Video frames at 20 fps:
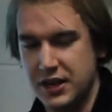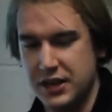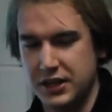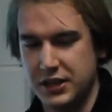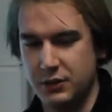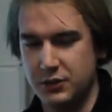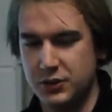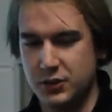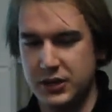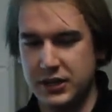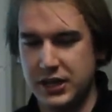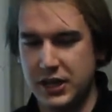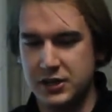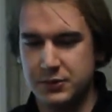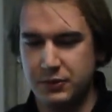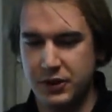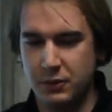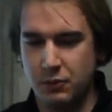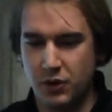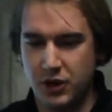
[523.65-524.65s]
he was only allowed to
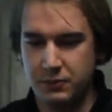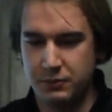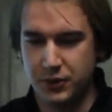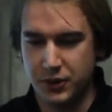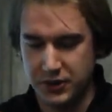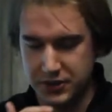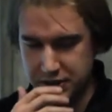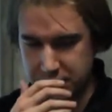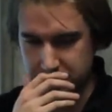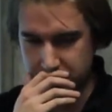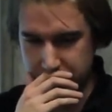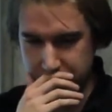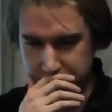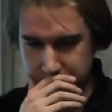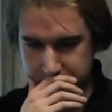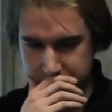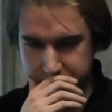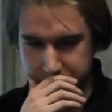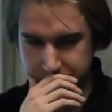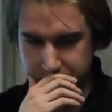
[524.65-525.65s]
bring one person with him,